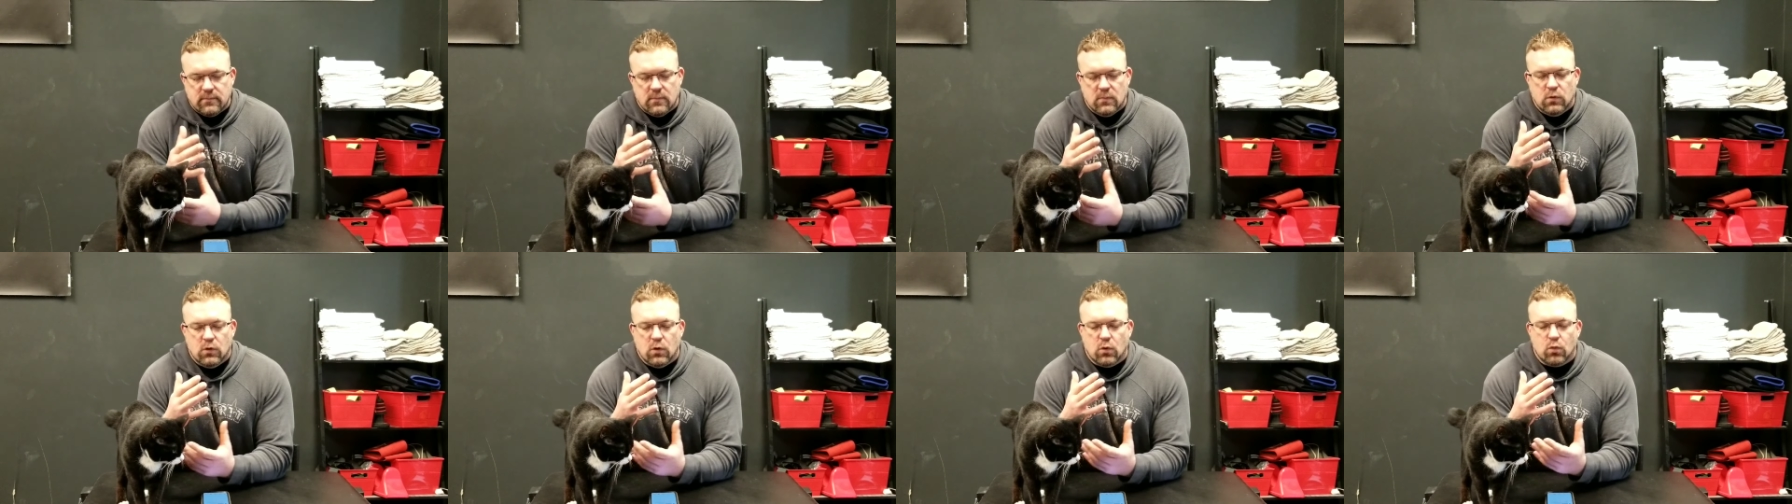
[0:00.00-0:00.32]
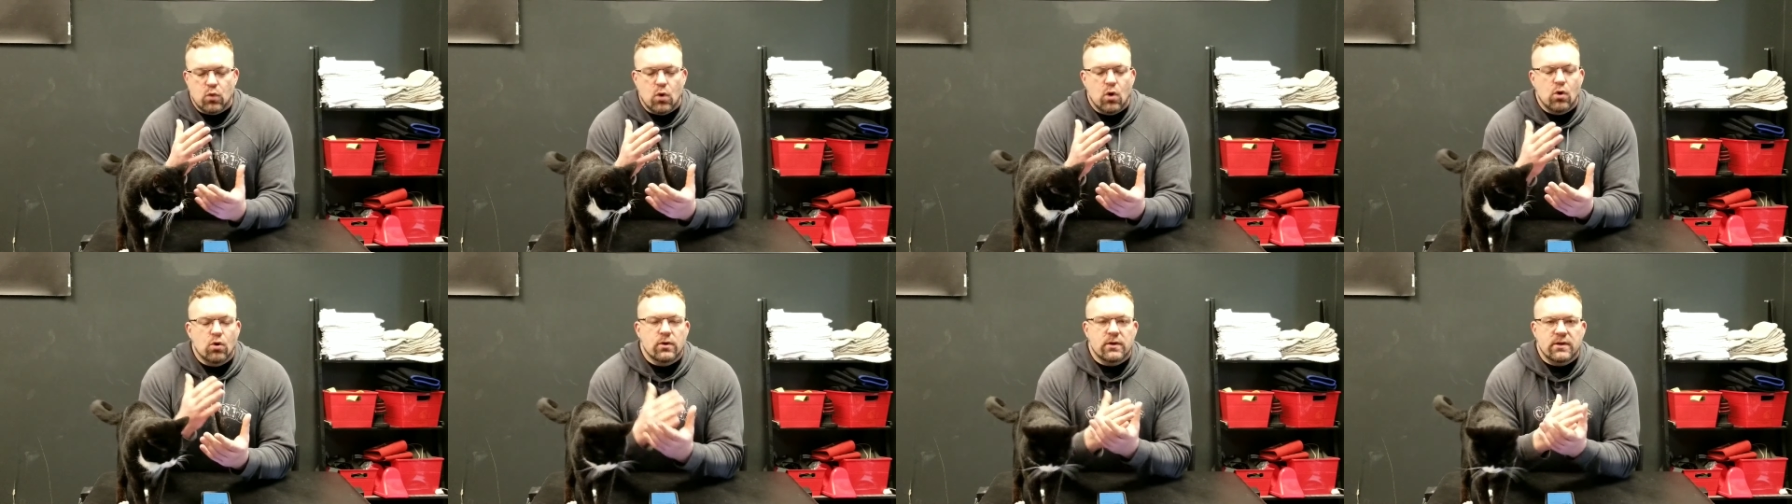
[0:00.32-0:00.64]
The
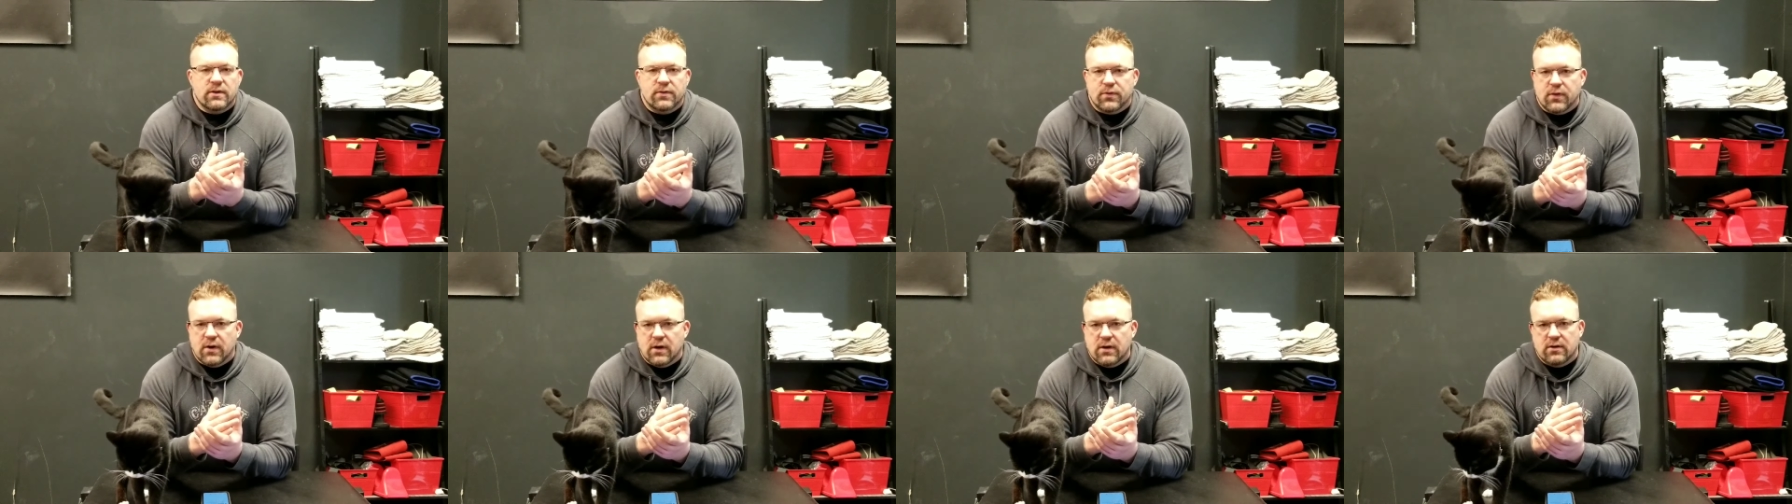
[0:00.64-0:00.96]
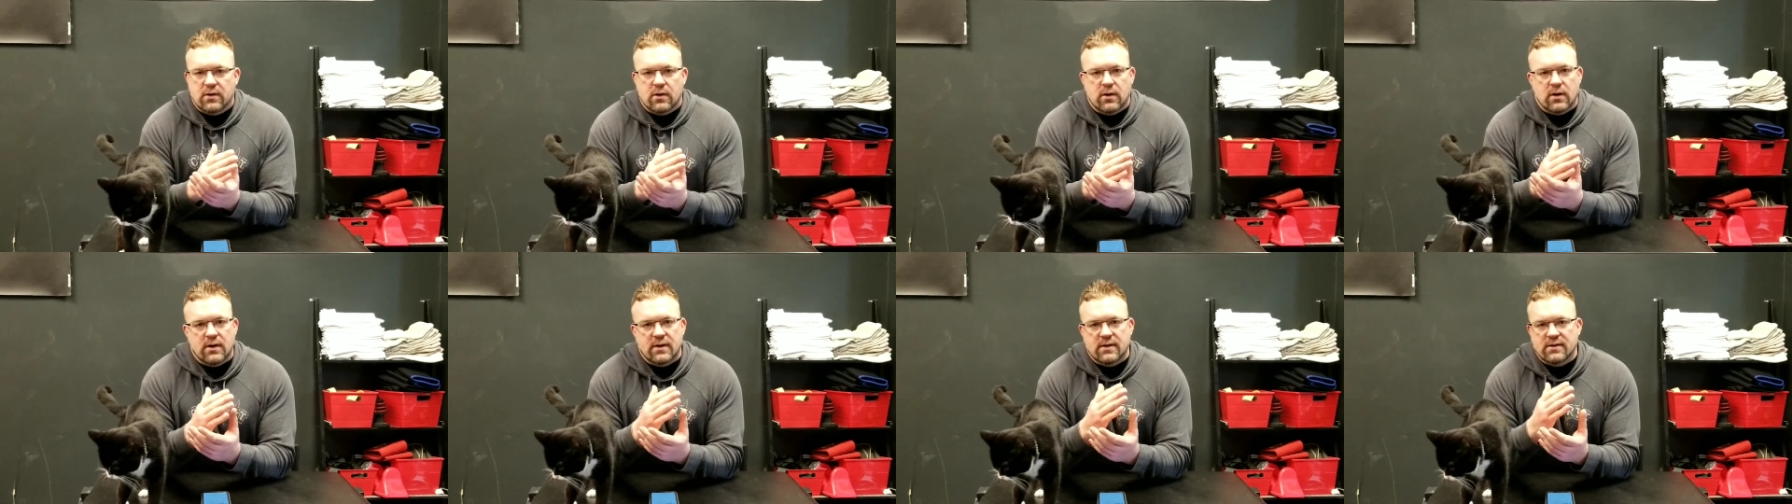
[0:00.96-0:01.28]
Rolling
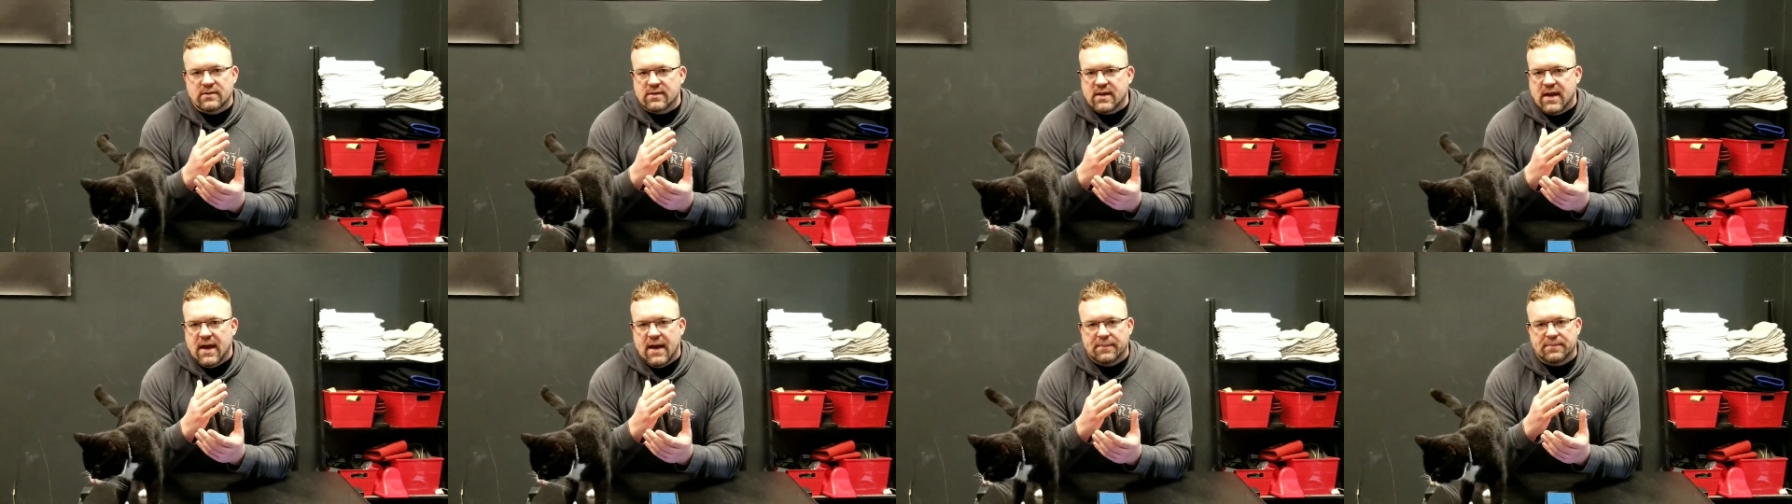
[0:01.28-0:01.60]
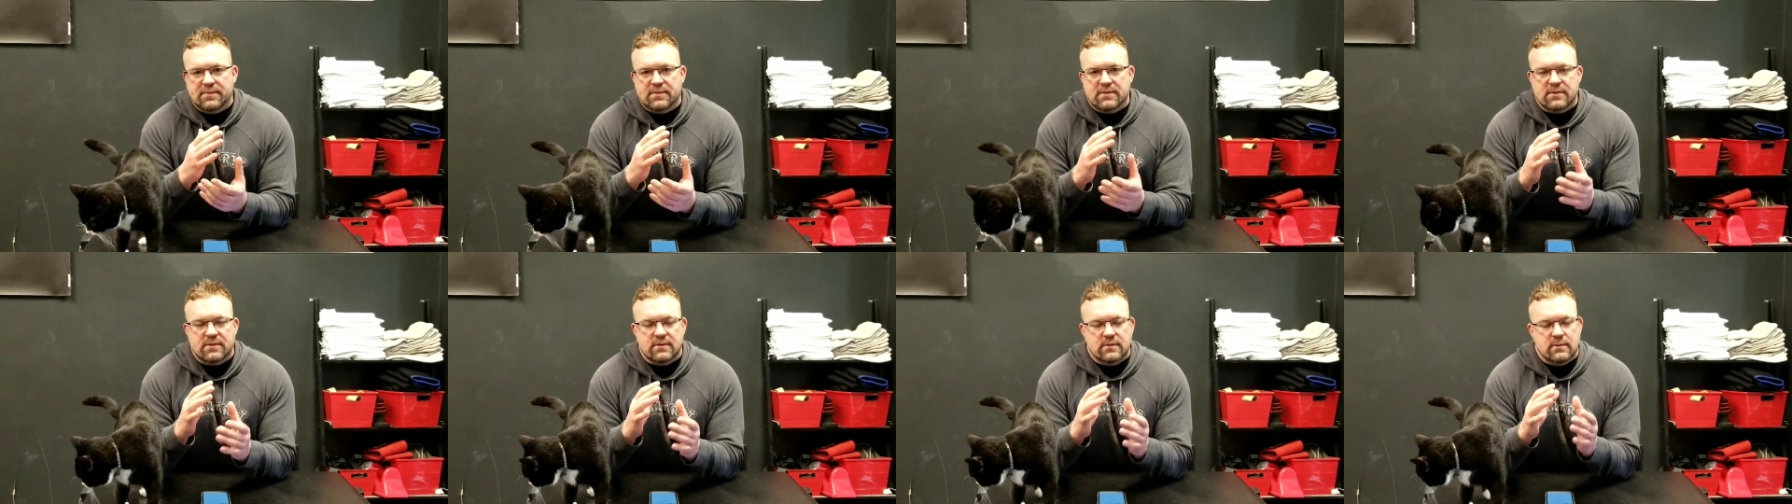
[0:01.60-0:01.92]
Thunder
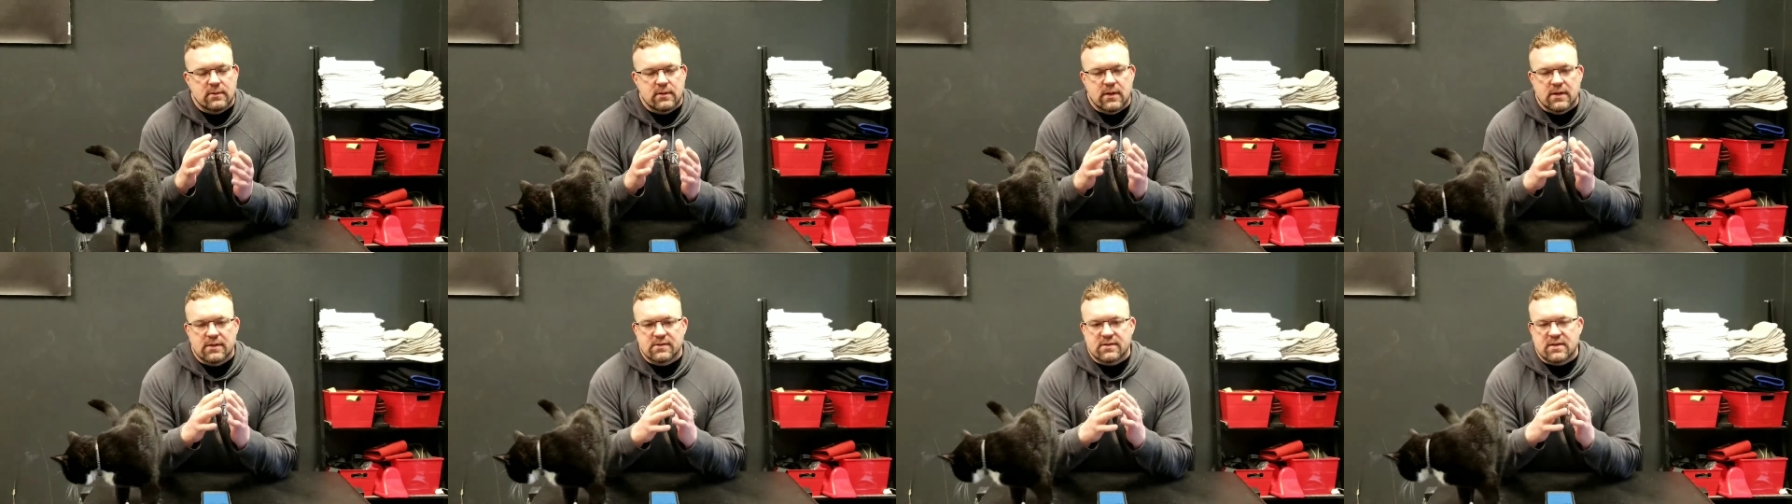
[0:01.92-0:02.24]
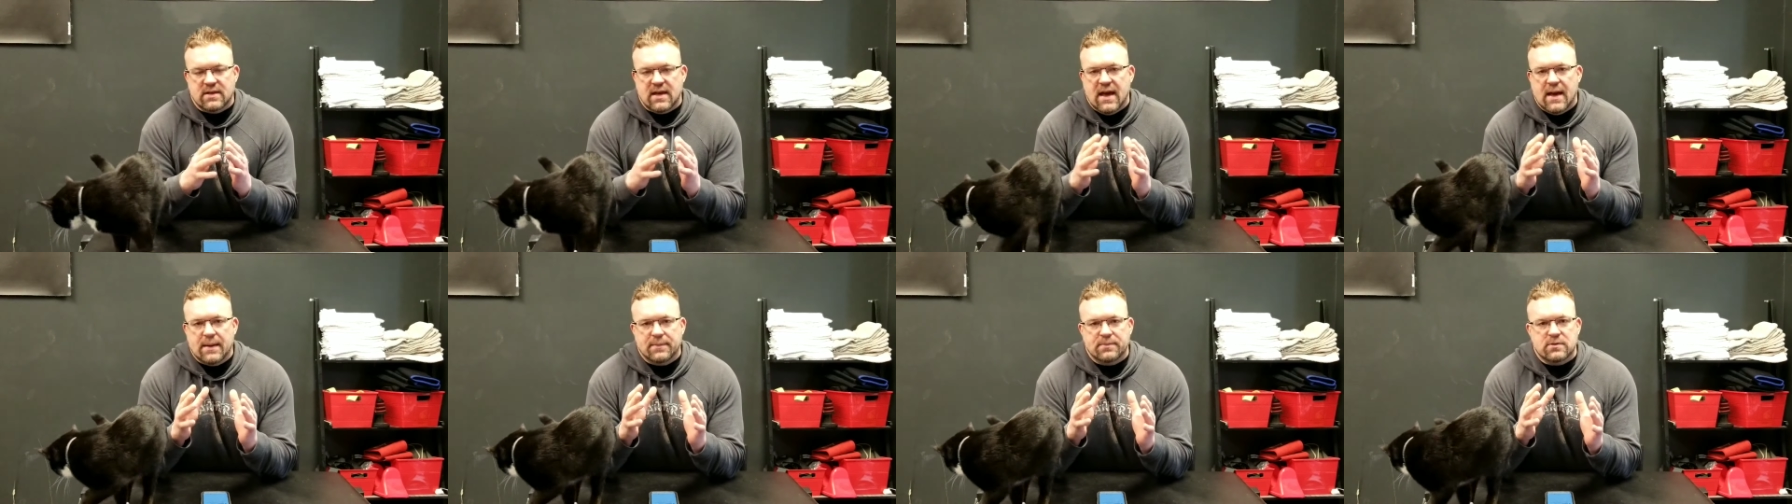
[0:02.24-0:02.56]
is
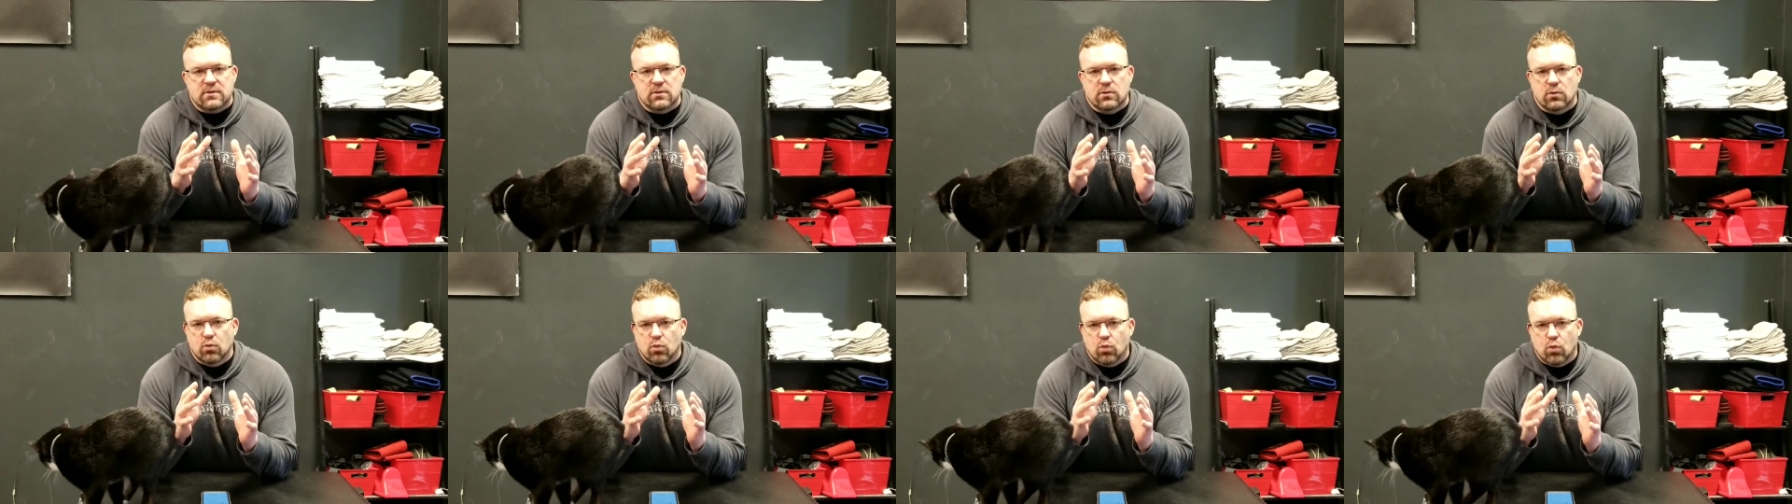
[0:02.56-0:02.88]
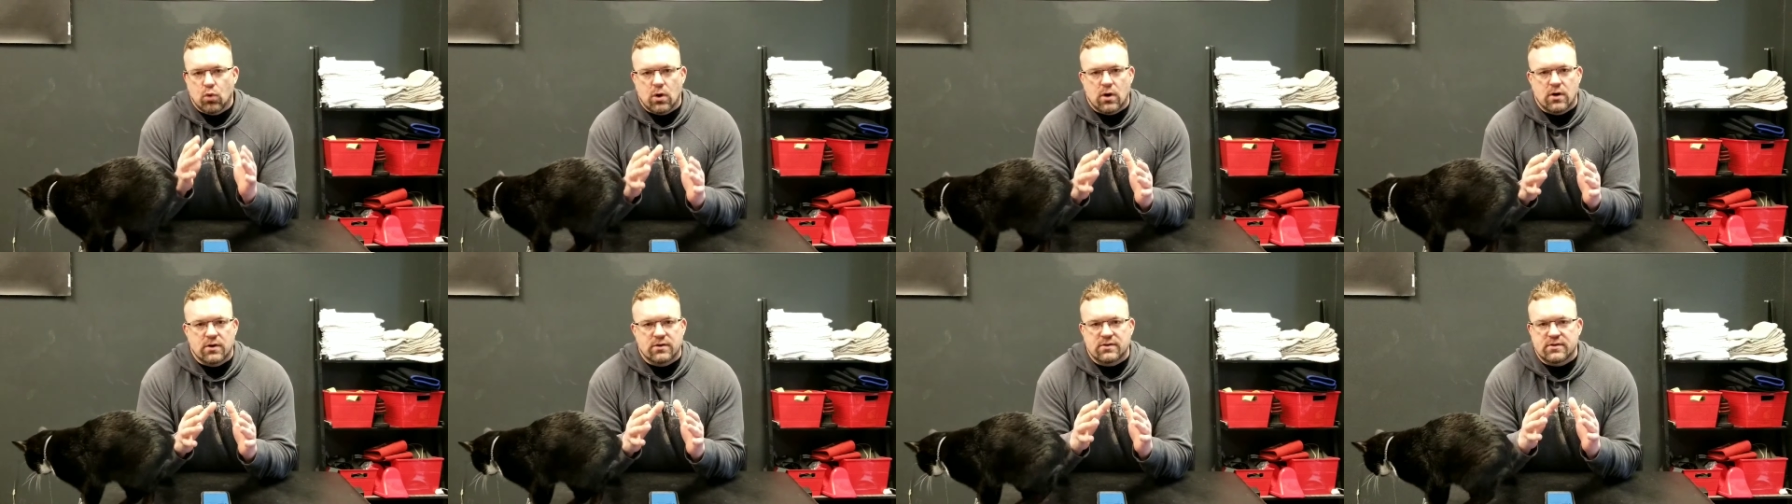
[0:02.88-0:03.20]
the absolute
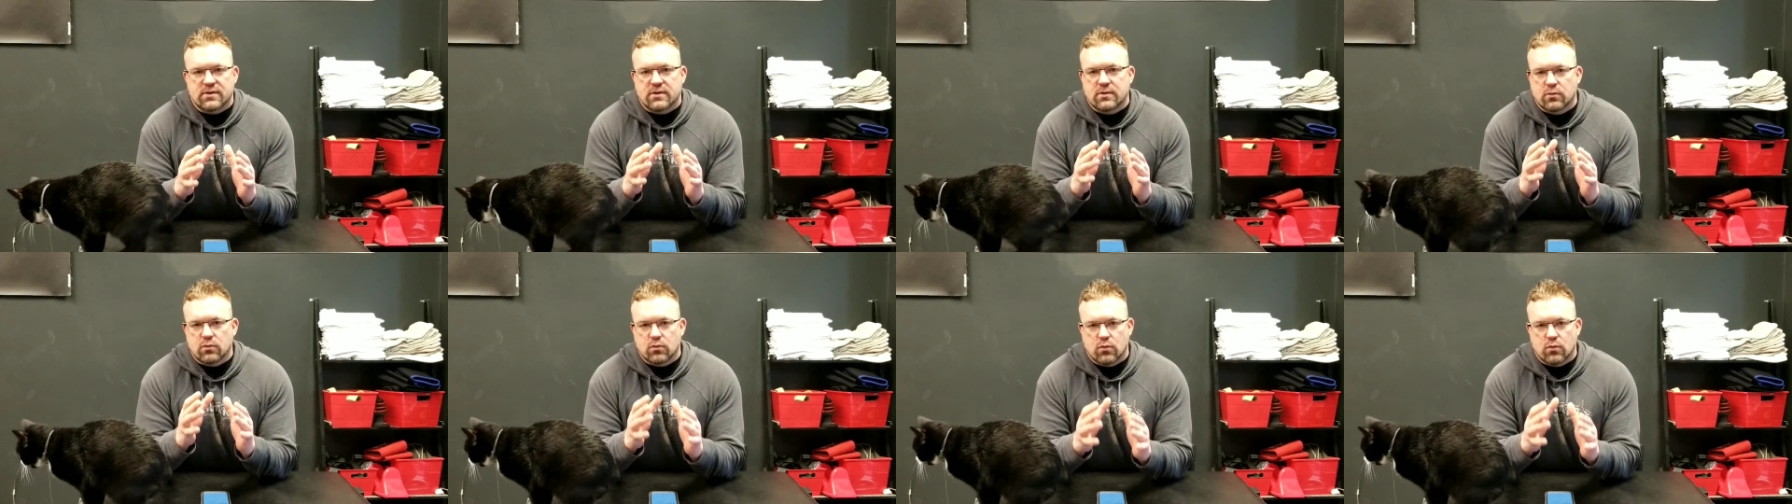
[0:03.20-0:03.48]
worst